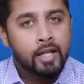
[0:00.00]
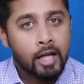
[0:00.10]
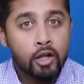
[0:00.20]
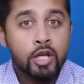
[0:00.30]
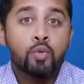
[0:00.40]

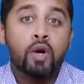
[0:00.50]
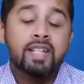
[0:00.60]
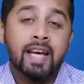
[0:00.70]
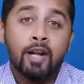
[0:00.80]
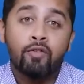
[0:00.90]
Now this
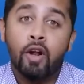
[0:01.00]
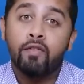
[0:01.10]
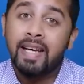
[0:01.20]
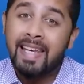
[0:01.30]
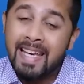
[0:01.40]
was again one
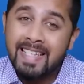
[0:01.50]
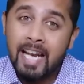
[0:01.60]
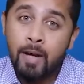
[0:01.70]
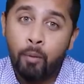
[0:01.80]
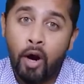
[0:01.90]
of the key
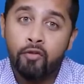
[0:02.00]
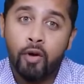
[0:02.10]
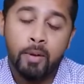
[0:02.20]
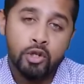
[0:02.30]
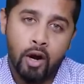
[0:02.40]
selling points
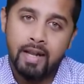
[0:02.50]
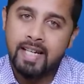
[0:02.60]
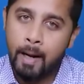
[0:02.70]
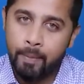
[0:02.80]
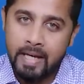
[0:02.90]
from
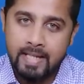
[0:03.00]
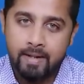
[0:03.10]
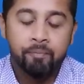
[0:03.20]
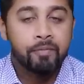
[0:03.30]
insurance companies.